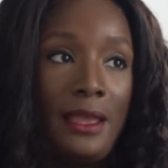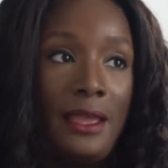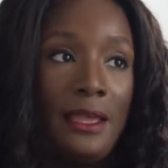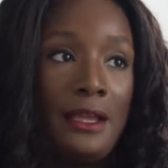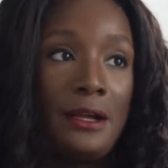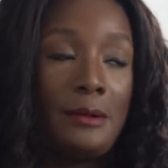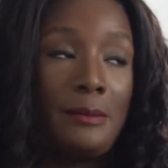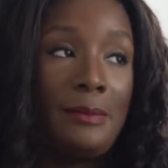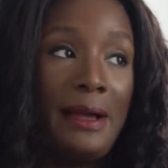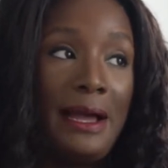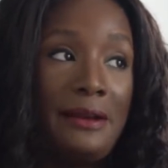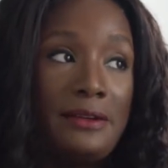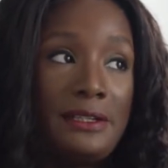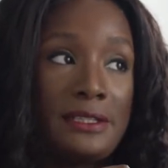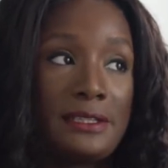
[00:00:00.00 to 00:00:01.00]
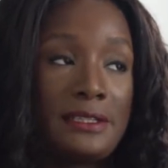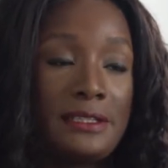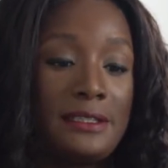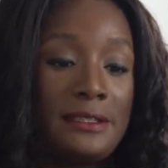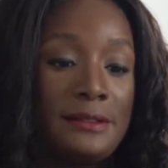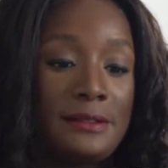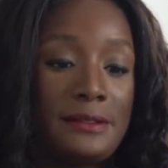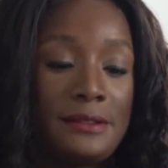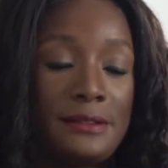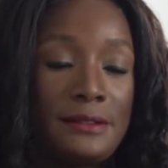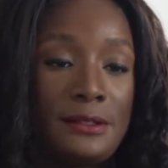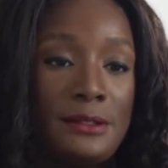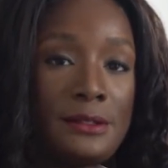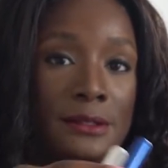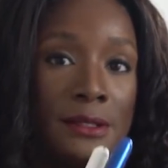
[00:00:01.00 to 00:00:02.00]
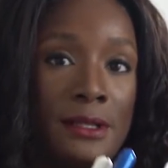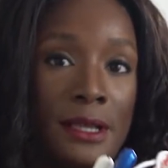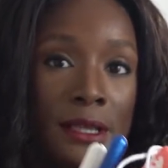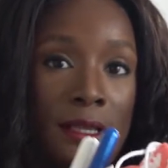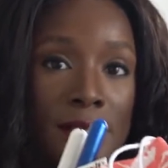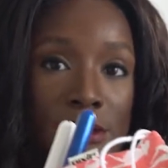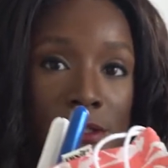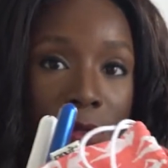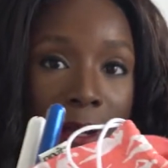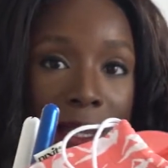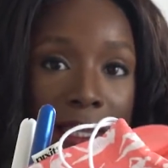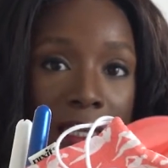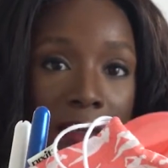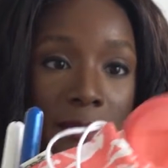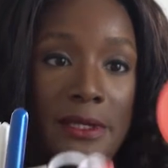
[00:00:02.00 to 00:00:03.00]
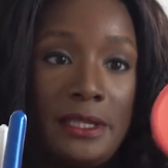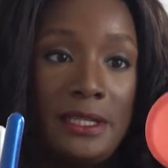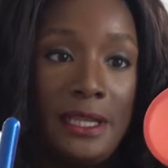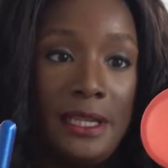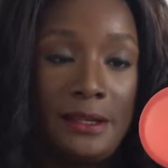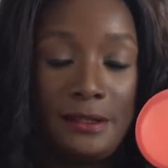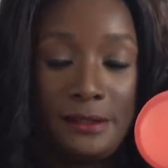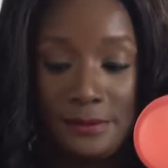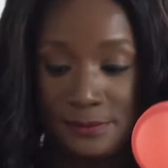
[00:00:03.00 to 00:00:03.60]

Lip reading: In comparison, so I keep it in here.